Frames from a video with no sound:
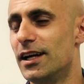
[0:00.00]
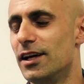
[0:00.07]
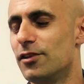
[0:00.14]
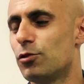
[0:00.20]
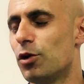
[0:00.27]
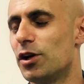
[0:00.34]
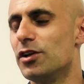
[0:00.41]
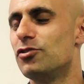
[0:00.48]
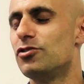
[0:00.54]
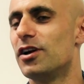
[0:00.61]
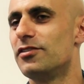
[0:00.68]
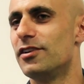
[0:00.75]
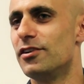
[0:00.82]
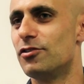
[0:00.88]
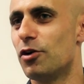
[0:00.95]
it's quite
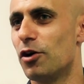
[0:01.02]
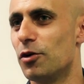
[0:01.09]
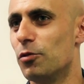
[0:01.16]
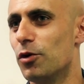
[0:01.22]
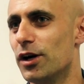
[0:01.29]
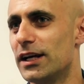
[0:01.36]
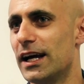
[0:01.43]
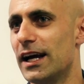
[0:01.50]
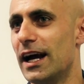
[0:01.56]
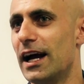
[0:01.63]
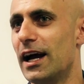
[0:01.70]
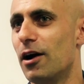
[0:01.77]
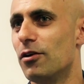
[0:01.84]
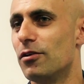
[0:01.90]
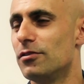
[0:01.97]
interesting trying to work out
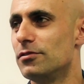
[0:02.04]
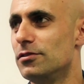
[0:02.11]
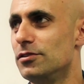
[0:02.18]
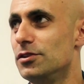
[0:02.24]
how